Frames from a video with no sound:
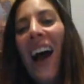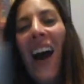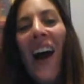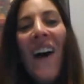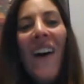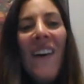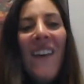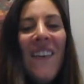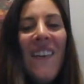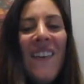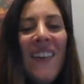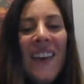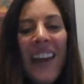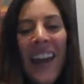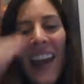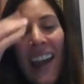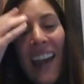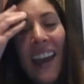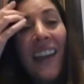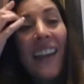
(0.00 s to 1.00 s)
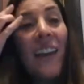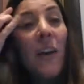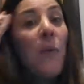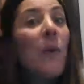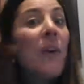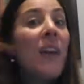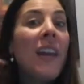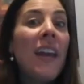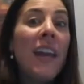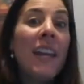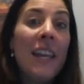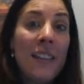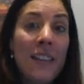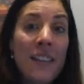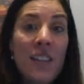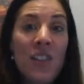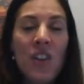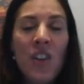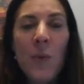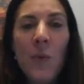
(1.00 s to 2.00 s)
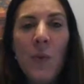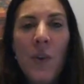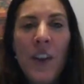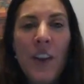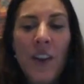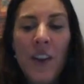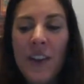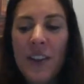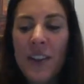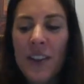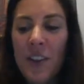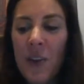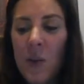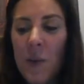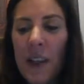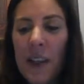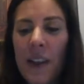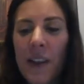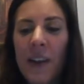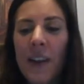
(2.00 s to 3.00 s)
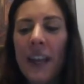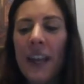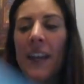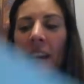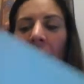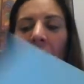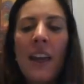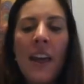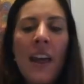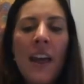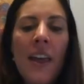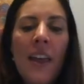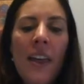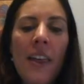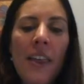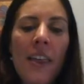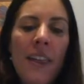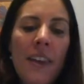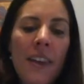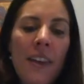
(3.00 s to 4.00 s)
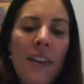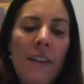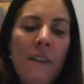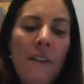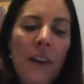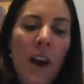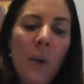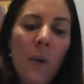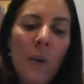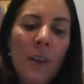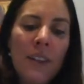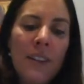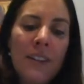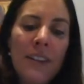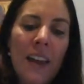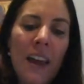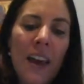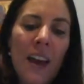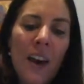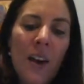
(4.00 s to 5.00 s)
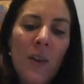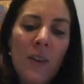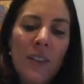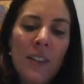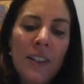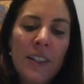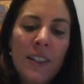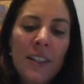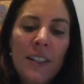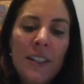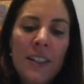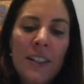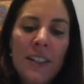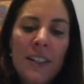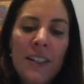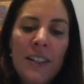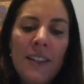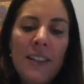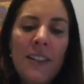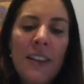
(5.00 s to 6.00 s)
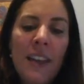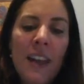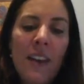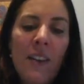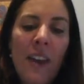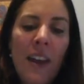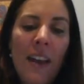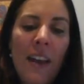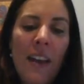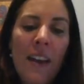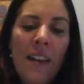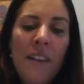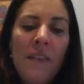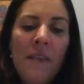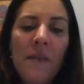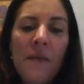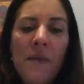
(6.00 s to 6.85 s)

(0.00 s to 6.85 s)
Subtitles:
Okay, in addition we are going to be learning the vowel sound Tzereh.